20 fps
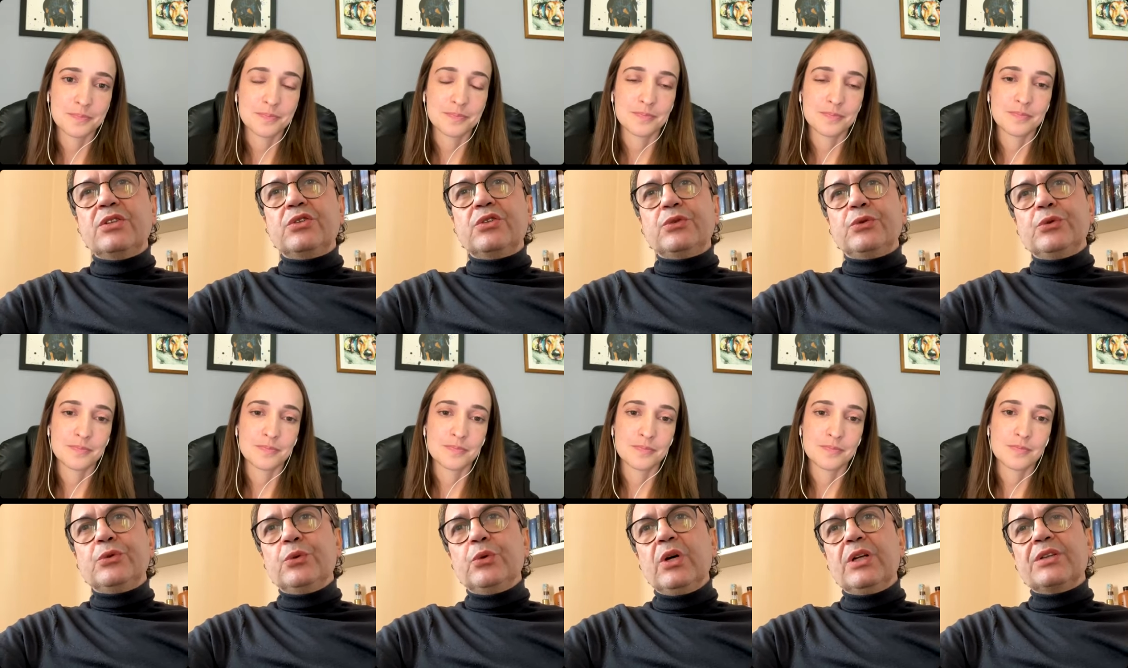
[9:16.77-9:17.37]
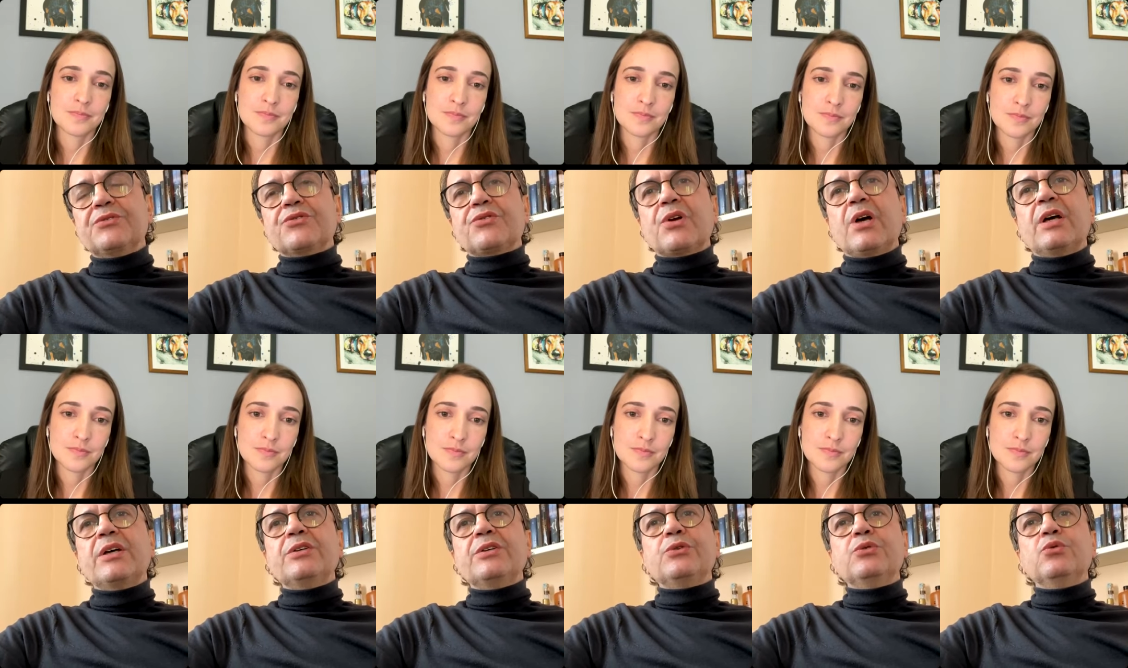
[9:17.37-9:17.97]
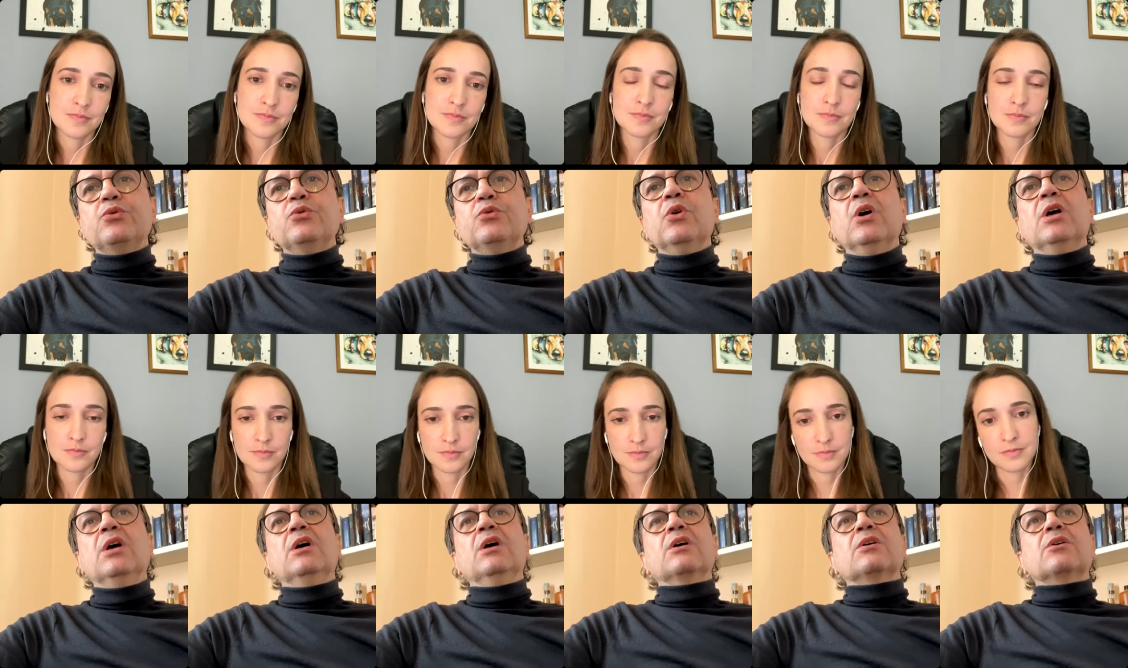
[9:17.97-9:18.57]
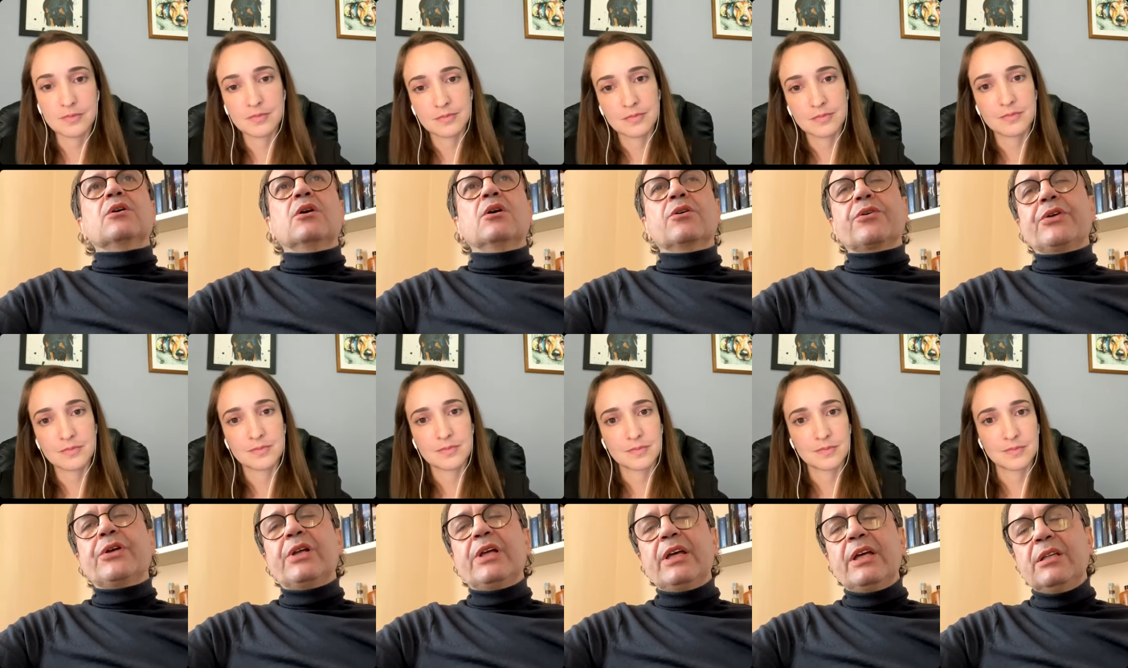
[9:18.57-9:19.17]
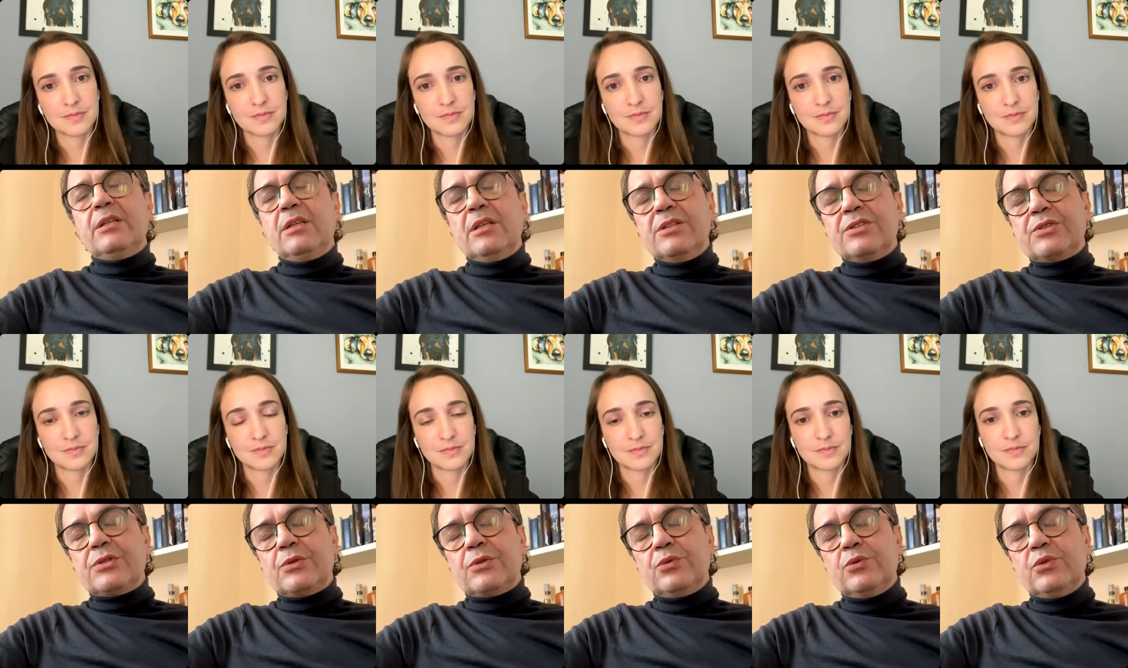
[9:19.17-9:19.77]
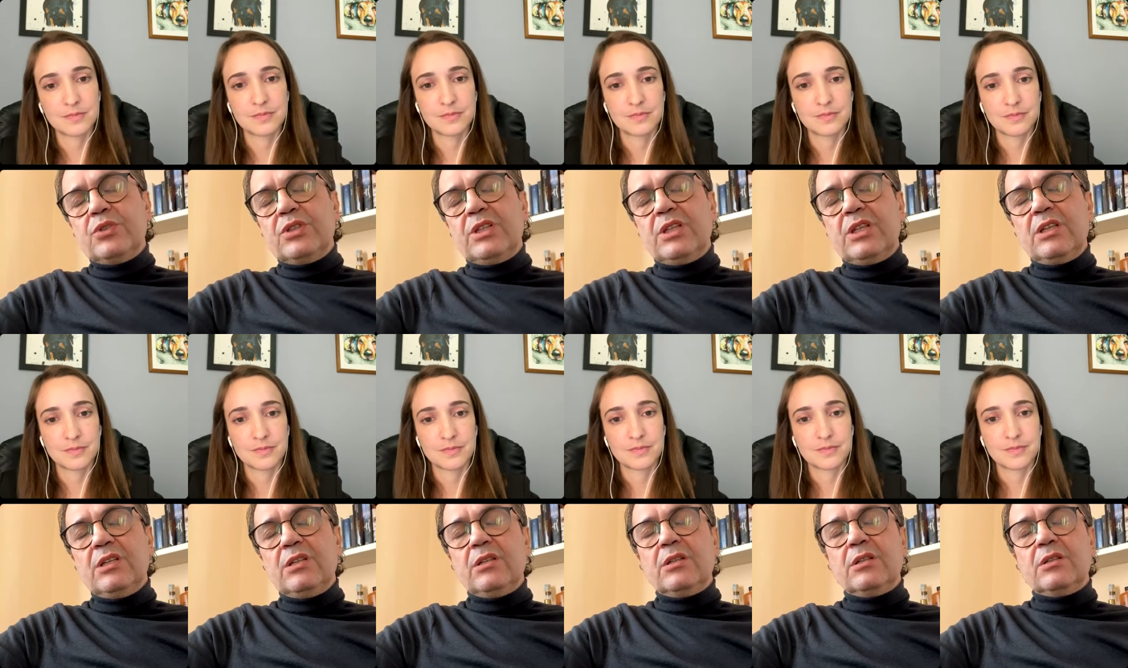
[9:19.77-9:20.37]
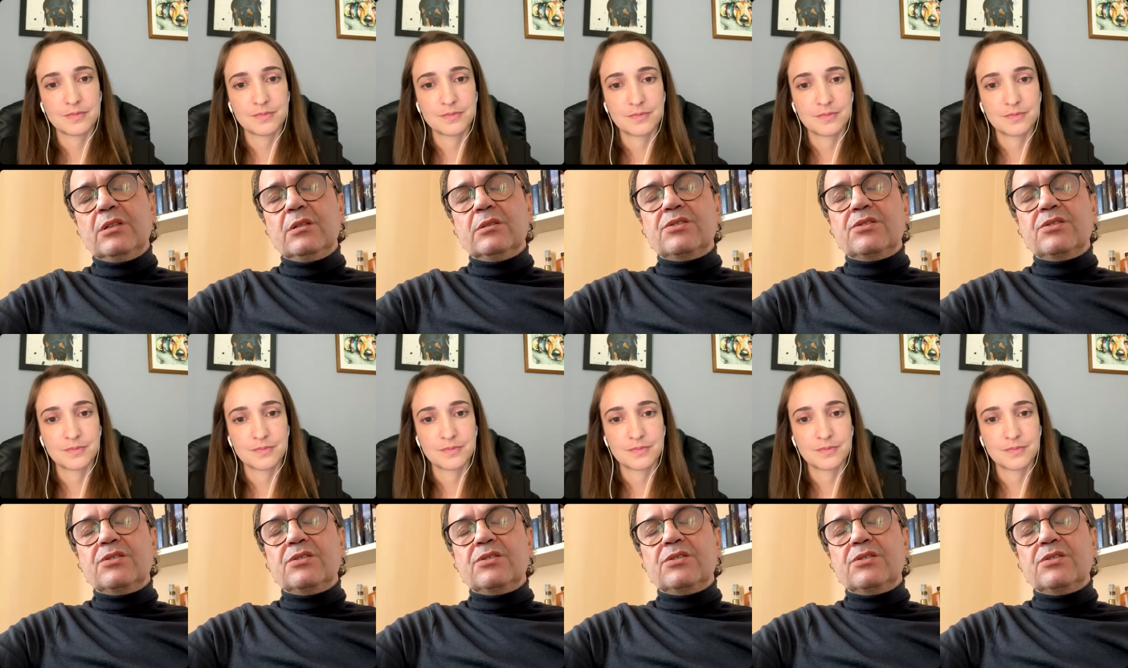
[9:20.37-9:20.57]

Speaker 1: 2 and trying to correlate this to the uh,